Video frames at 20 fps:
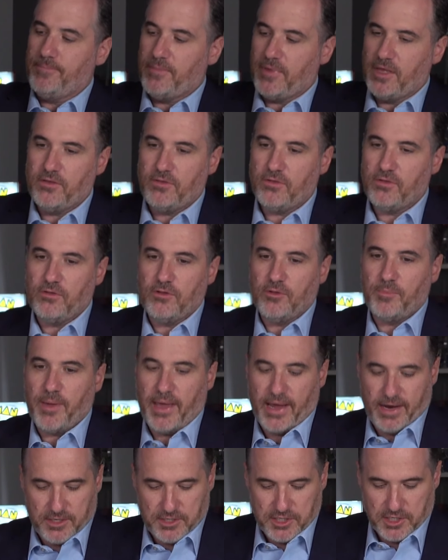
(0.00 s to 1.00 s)
they do
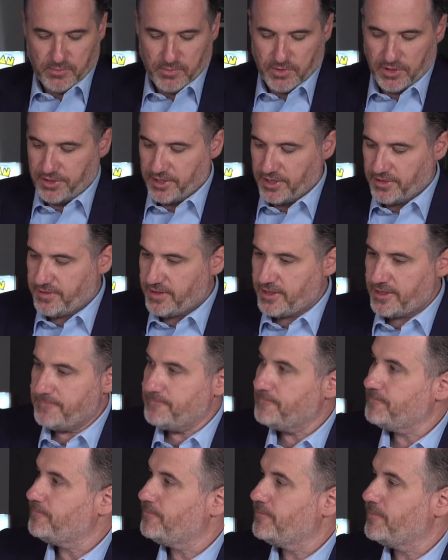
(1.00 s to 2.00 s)
packaging well, don't they?
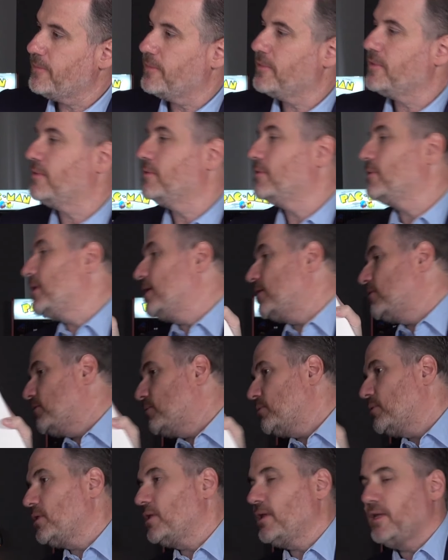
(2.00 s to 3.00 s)
Look at that. So
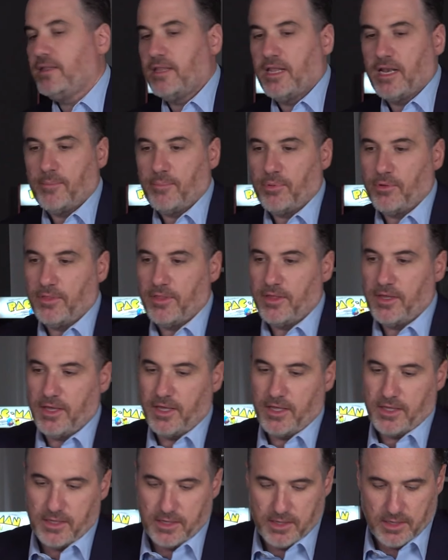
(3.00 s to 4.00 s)
we'll lean that up on
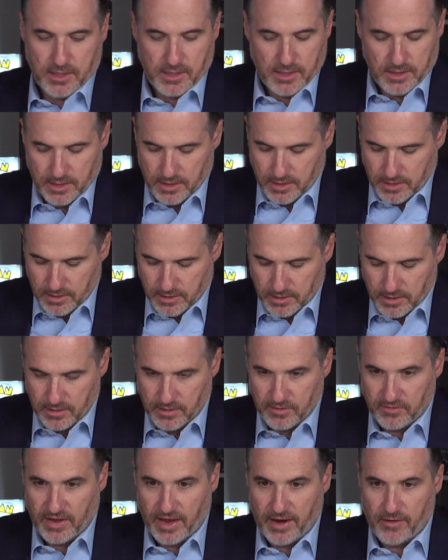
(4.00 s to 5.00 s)
there, and
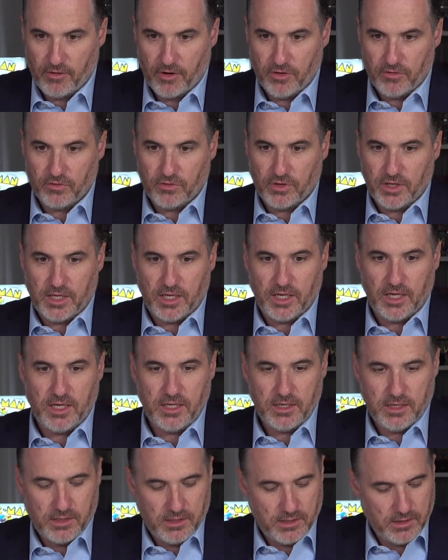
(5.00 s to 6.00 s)
there's arrows on
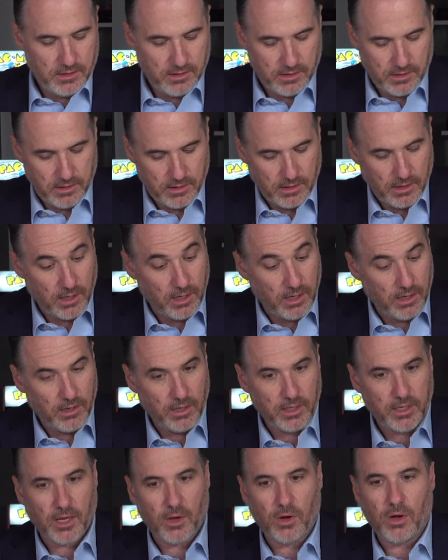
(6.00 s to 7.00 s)
here. Oh,
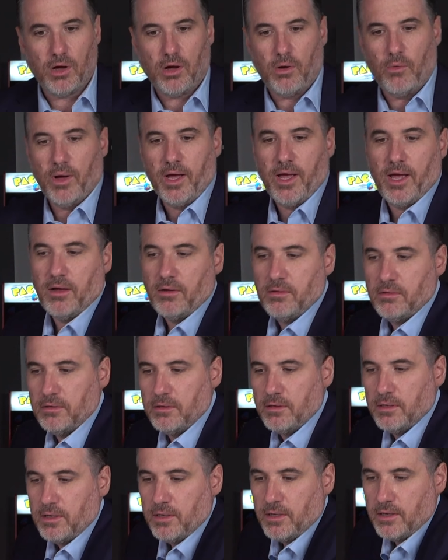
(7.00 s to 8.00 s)
okay. Oh, wow.
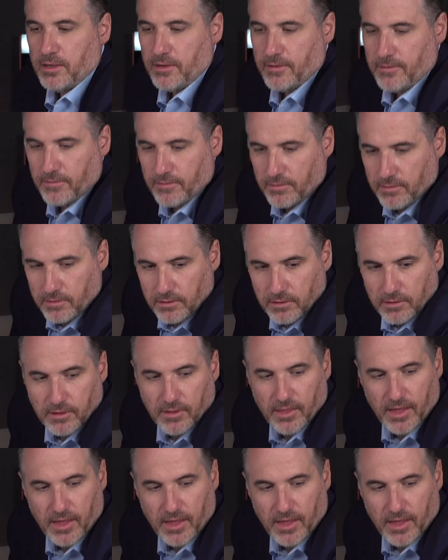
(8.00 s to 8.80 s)
Look